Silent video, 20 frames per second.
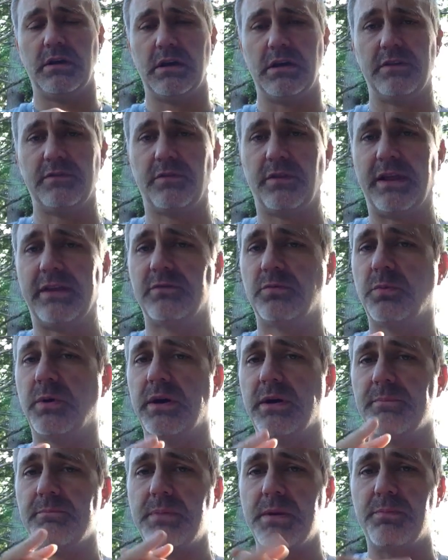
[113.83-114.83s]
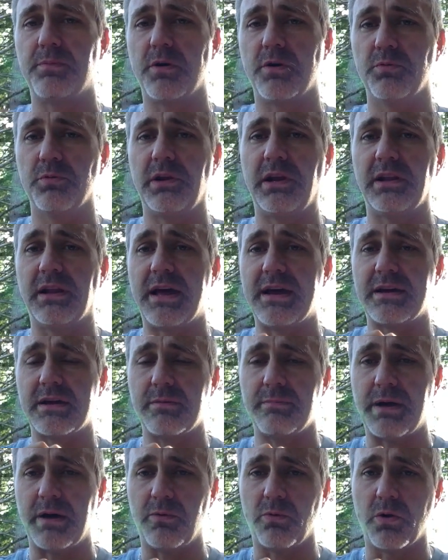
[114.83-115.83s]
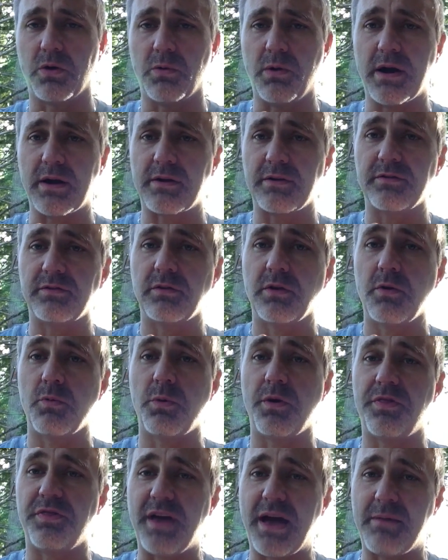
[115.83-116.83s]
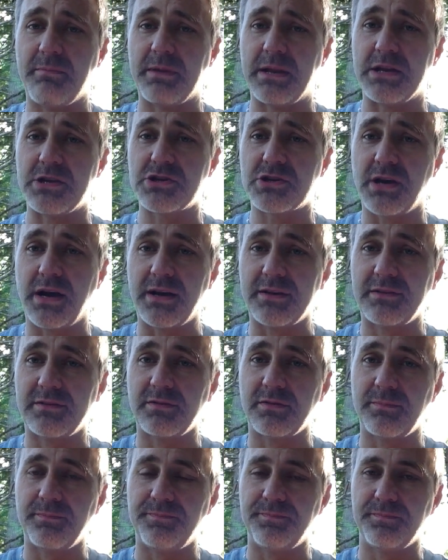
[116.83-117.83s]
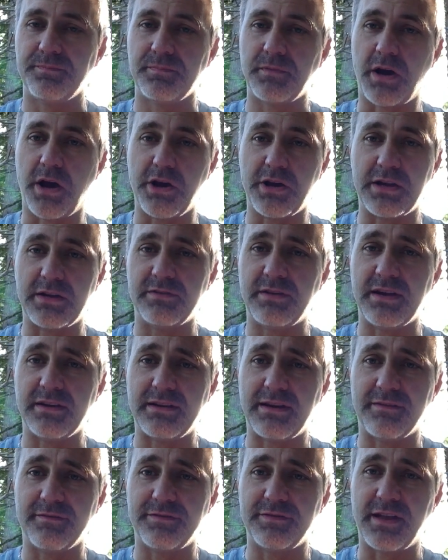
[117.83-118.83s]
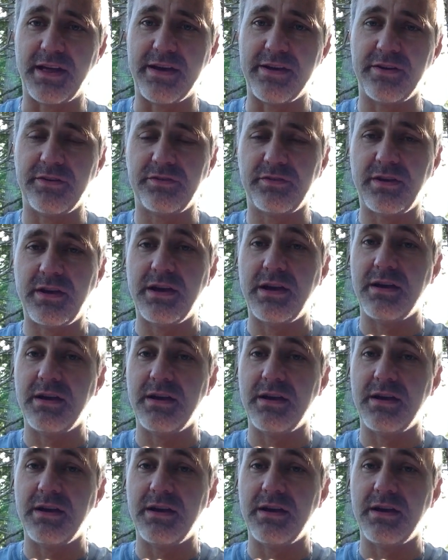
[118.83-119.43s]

So that's what people are really liking about Warwalkers. With that many shots, are you going to take down flyers?